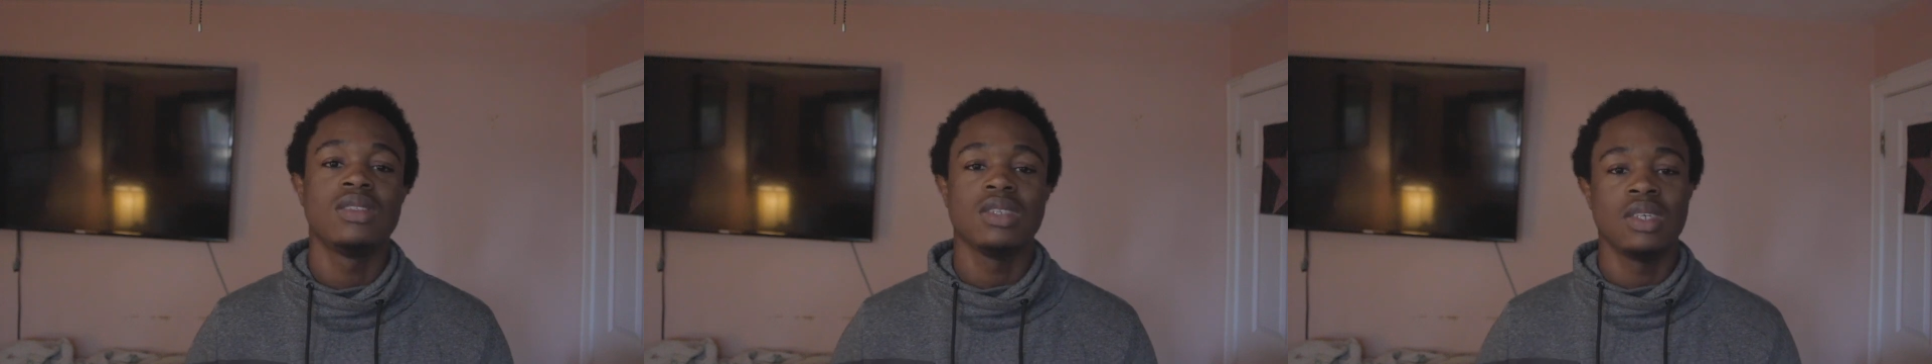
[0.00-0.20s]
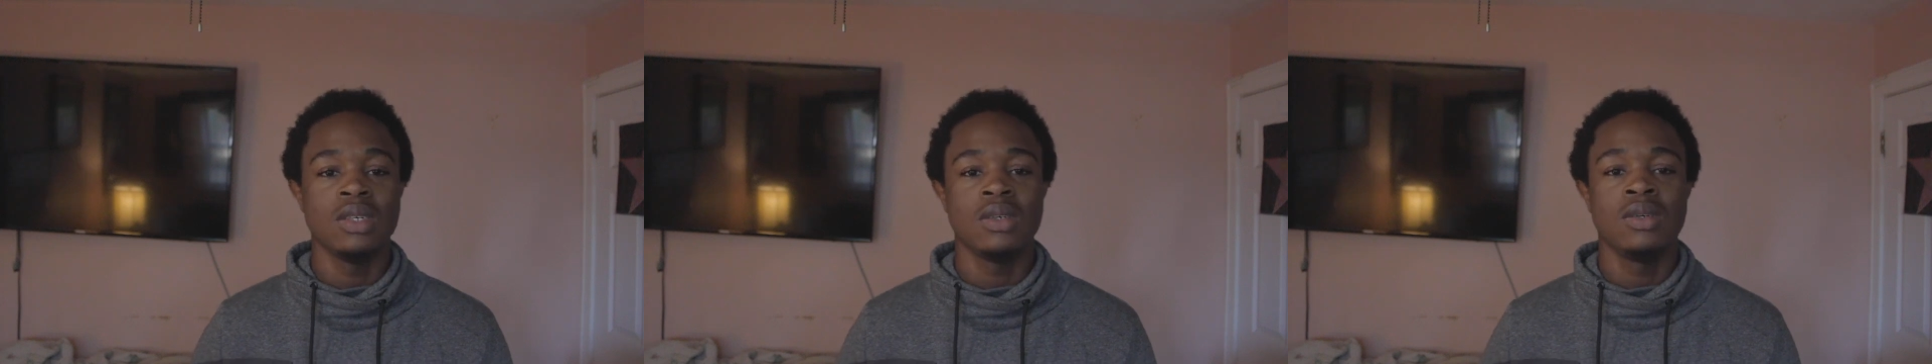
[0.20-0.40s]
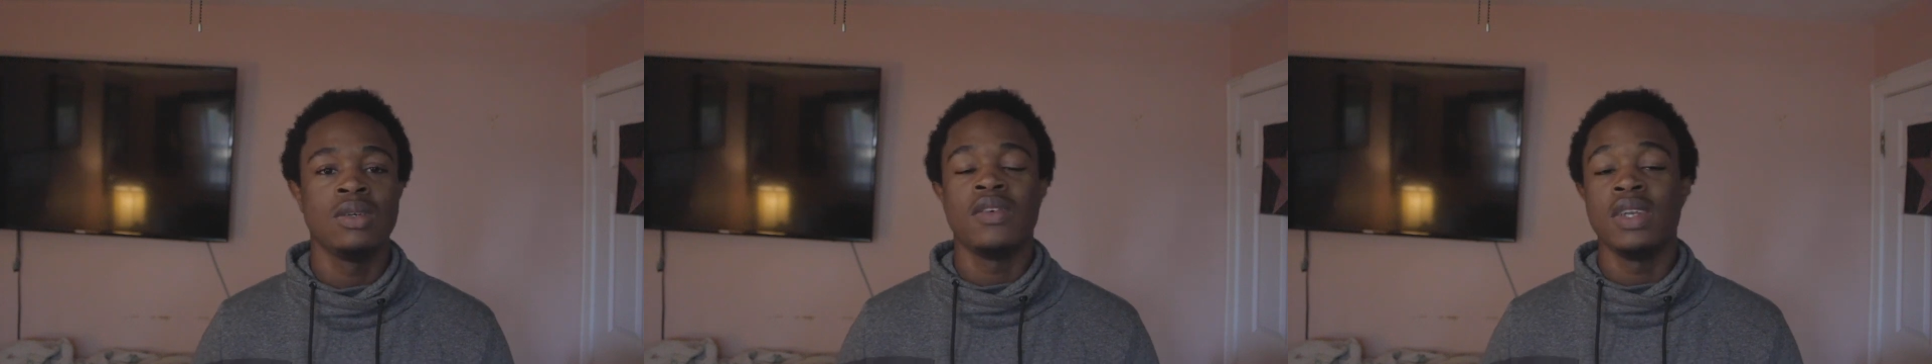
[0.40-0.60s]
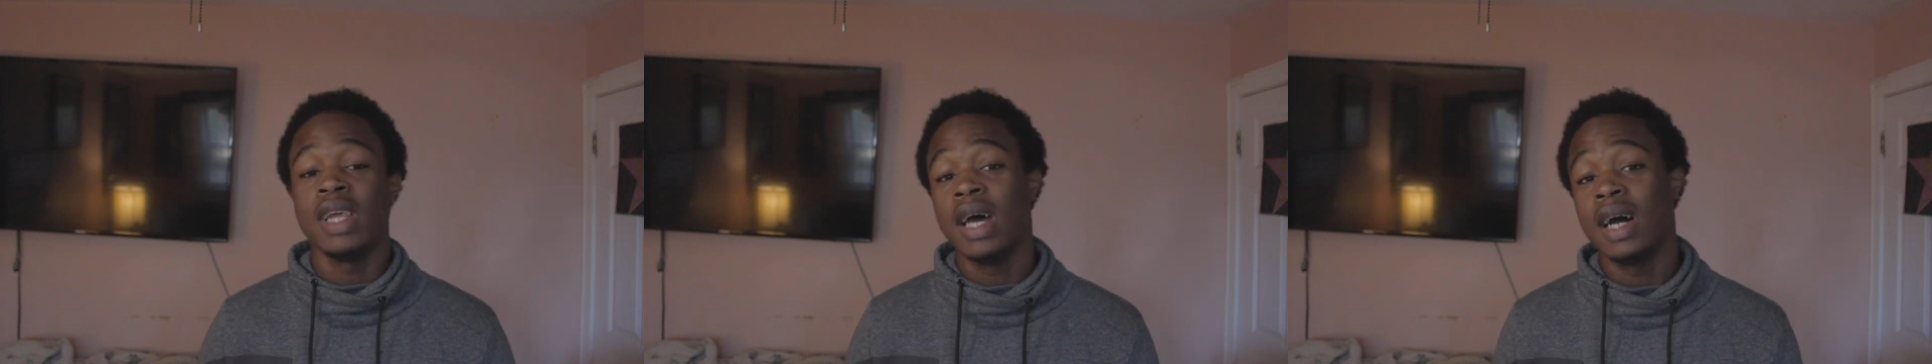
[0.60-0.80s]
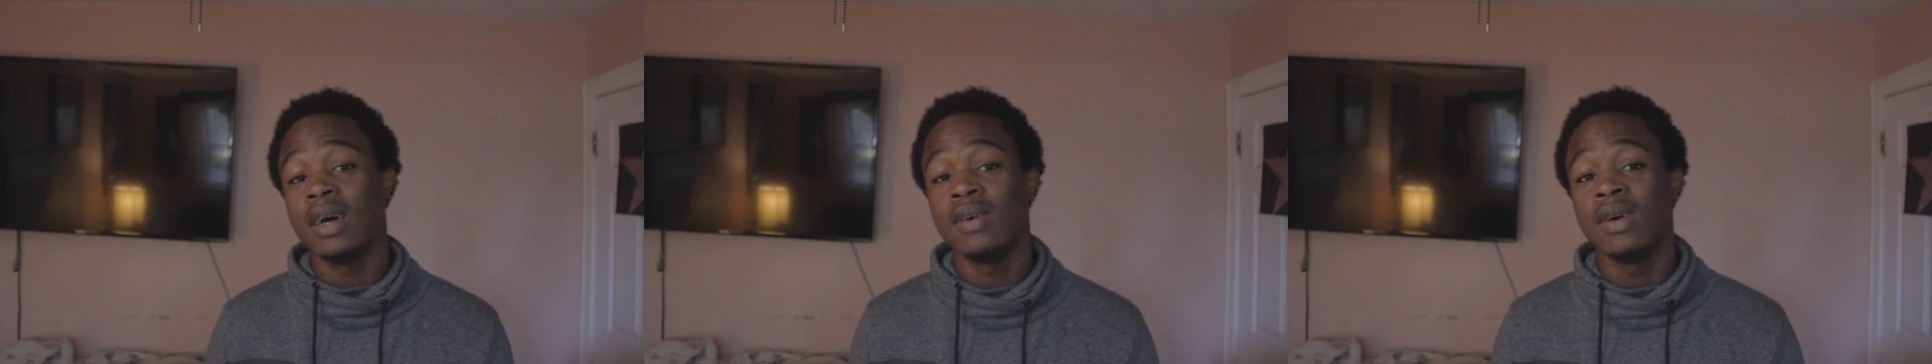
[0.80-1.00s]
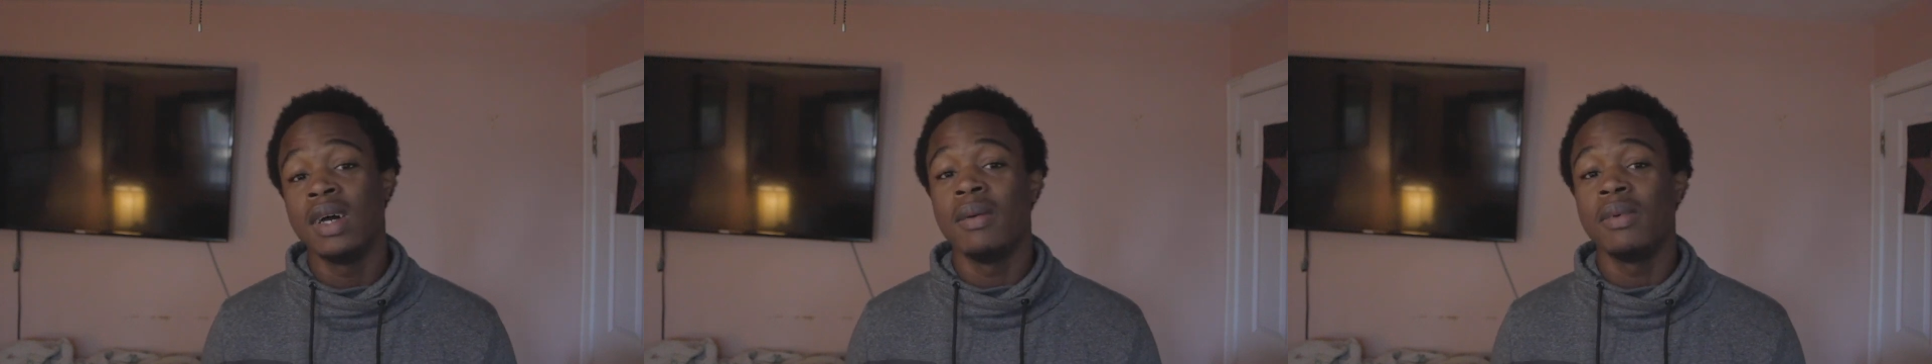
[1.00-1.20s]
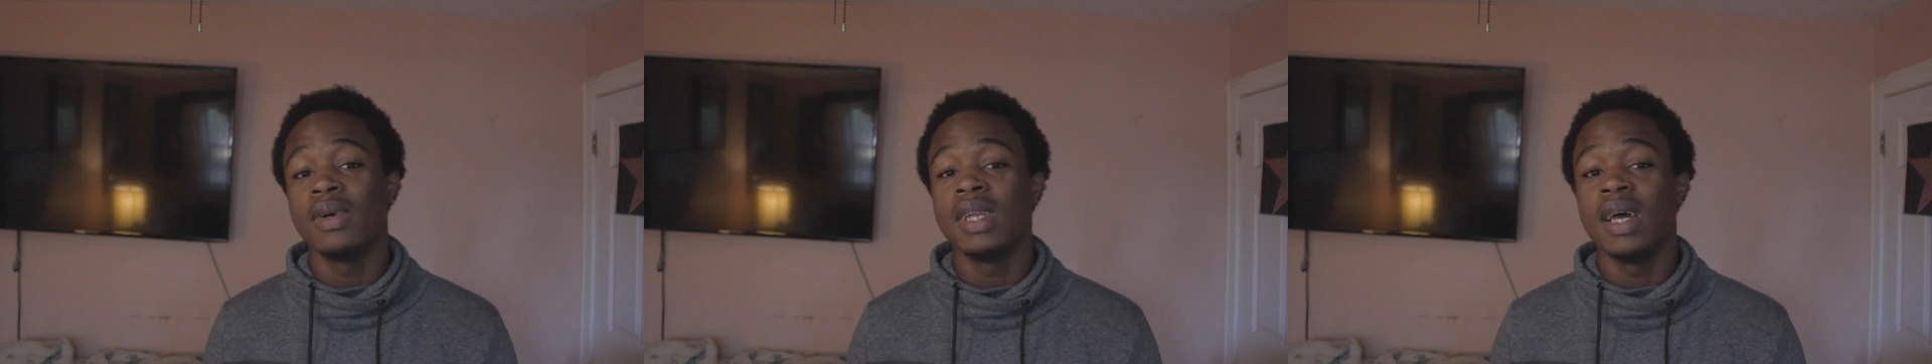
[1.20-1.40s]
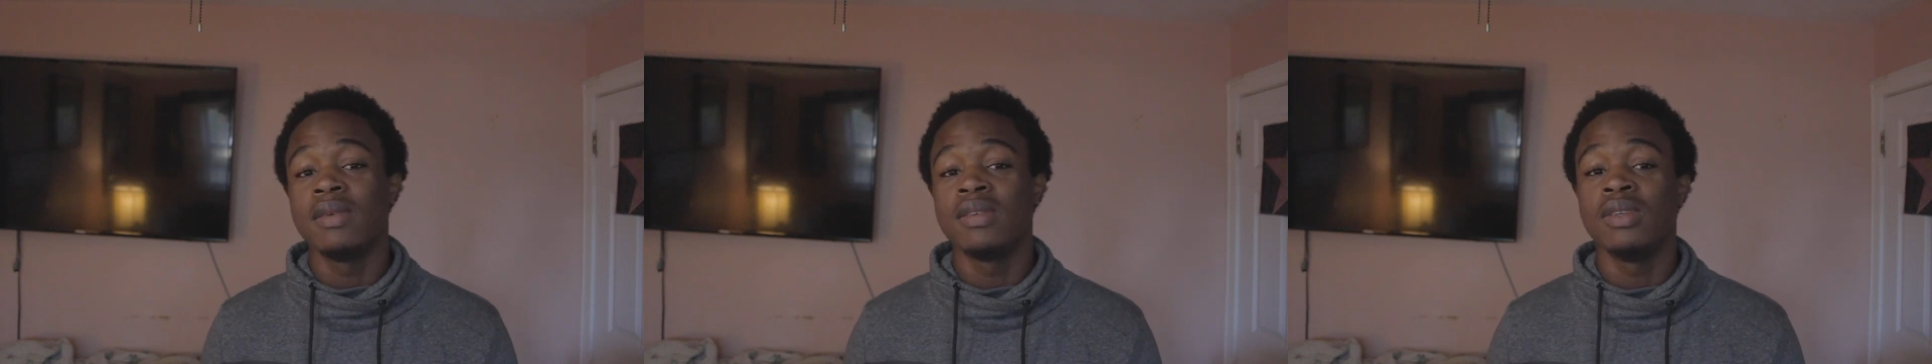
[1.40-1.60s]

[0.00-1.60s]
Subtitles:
So for now, I'm going to have